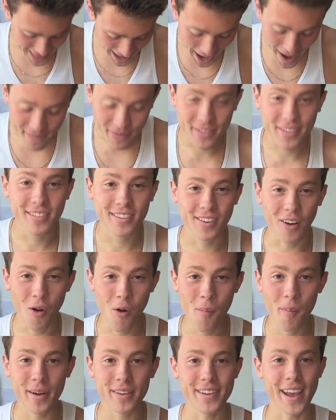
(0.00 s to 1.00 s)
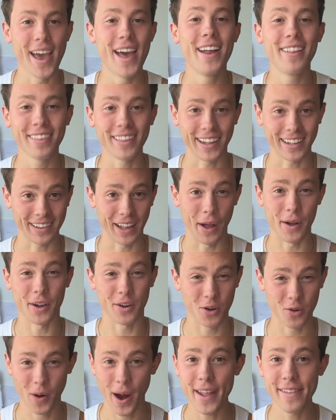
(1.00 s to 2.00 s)
have so much like a
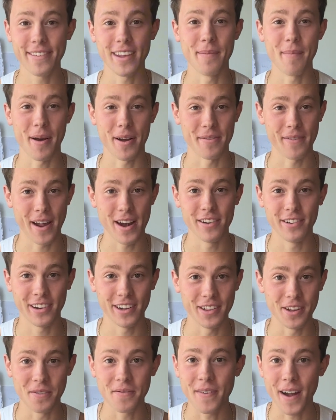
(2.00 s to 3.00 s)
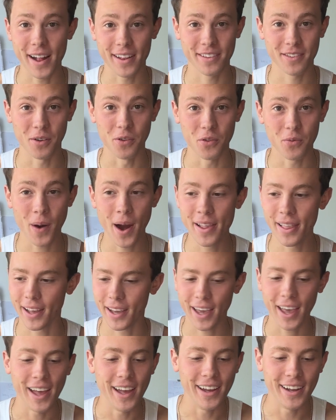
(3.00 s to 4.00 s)
crazy amount of energy in their fat stores, right?
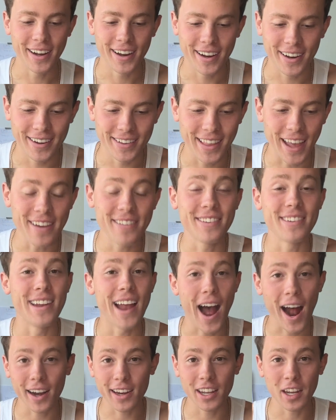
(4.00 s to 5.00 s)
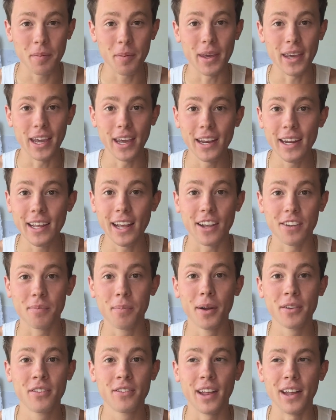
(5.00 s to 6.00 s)
Like they should not need to be eating
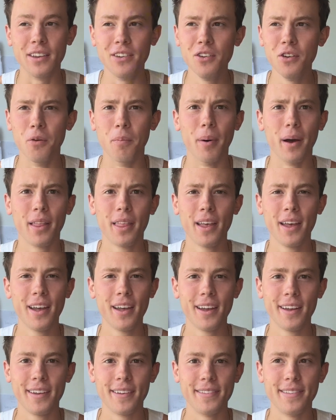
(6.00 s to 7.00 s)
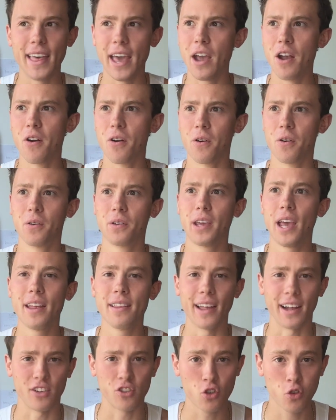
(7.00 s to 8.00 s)
as much as they do, but they're
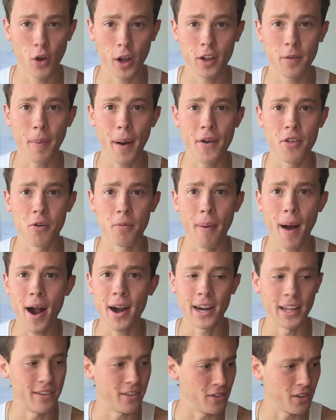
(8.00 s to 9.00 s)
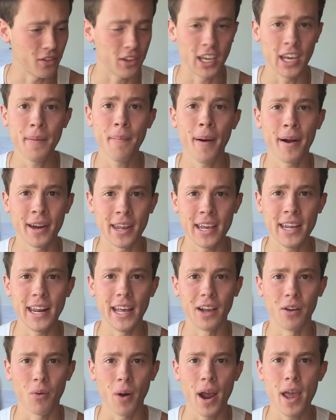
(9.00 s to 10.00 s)
getting like tricked by their body to just keep on
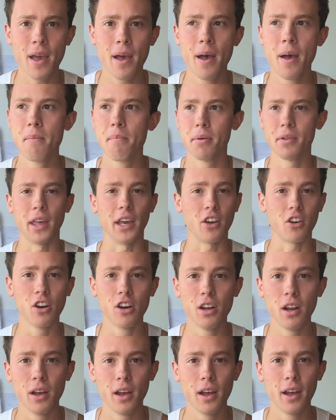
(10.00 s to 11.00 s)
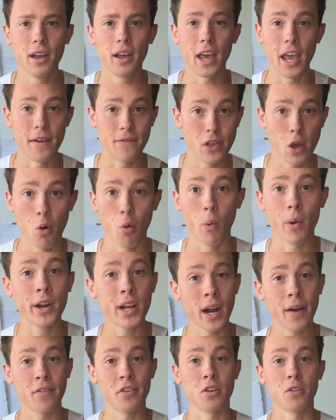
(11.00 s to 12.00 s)
eating, right? But they could, if they were
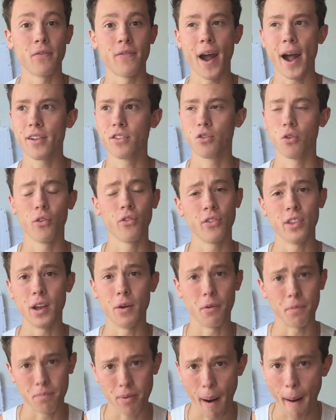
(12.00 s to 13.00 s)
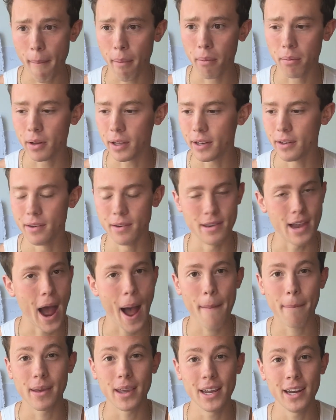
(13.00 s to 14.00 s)
running off of their fat stores, they would probably
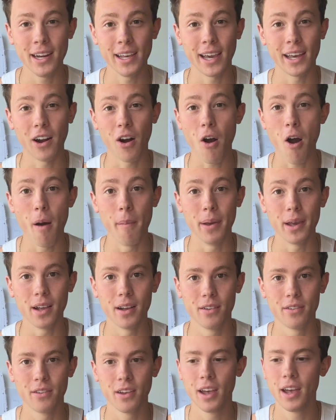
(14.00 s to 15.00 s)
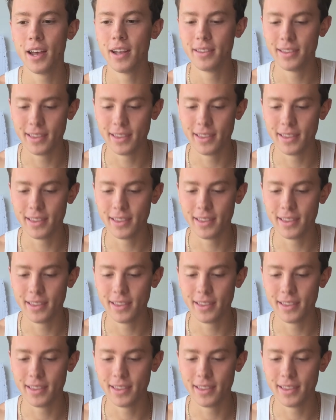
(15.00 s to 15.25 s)
not be eating at all, because